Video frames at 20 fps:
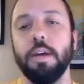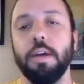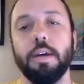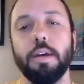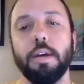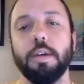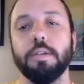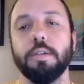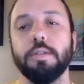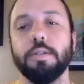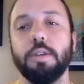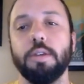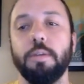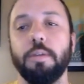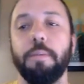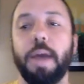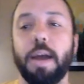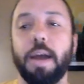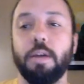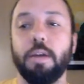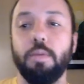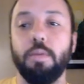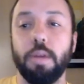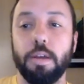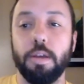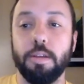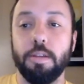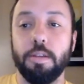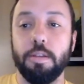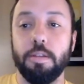Start back
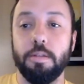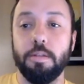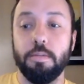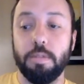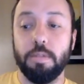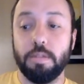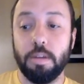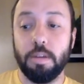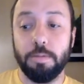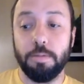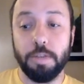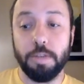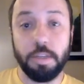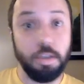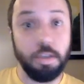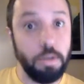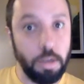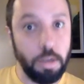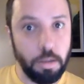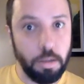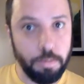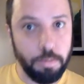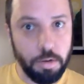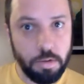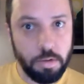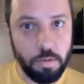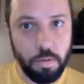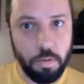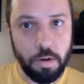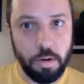with the subject you need the
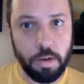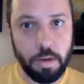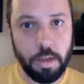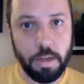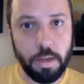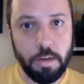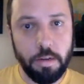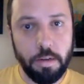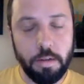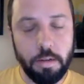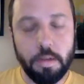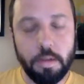most work in.